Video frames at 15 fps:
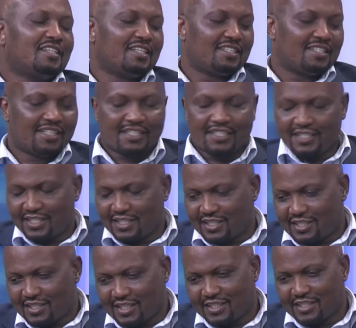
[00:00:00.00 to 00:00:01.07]
Let's
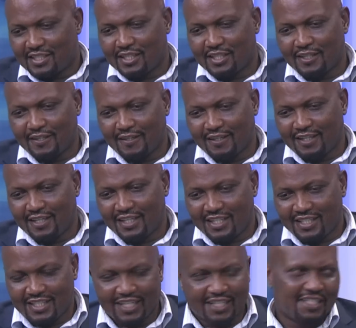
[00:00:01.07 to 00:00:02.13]

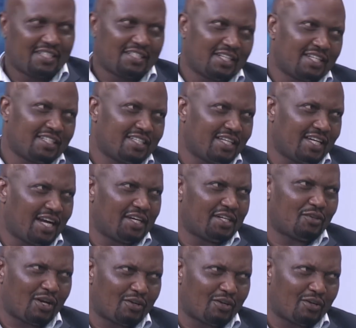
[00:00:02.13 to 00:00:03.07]
get this right. And